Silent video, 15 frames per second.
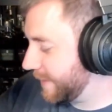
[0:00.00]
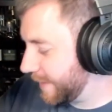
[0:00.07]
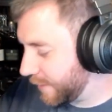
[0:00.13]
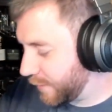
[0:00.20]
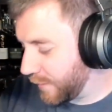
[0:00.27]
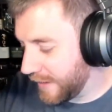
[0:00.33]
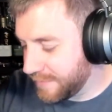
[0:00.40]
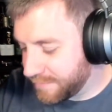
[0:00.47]
in a
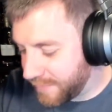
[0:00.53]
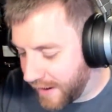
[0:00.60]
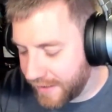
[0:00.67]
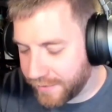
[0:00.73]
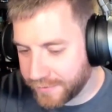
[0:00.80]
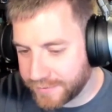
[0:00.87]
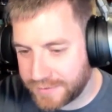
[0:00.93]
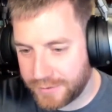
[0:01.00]
green
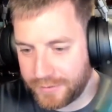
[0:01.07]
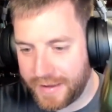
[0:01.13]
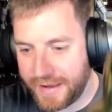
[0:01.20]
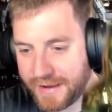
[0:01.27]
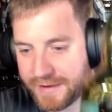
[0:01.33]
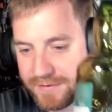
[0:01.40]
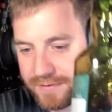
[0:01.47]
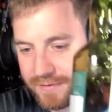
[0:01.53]
bottle, so you
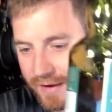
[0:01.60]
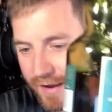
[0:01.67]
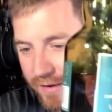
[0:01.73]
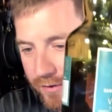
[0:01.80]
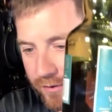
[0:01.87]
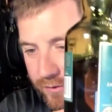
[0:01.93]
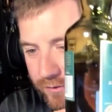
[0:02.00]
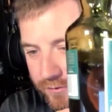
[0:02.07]
can't
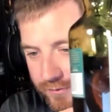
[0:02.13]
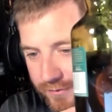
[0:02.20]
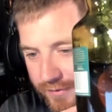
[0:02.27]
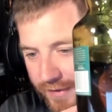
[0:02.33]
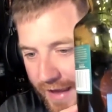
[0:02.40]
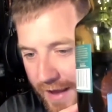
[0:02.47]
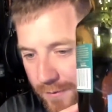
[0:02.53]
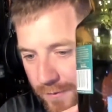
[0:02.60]
tell
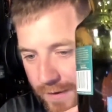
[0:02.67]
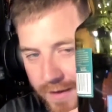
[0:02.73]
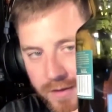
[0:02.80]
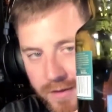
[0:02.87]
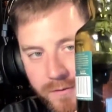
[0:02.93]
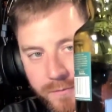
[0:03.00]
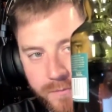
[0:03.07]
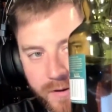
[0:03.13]
that
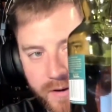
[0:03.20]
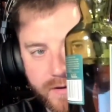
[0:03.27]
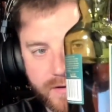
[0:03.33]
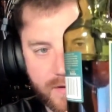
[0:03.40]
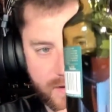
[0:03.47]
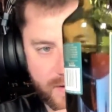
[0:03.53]
well, but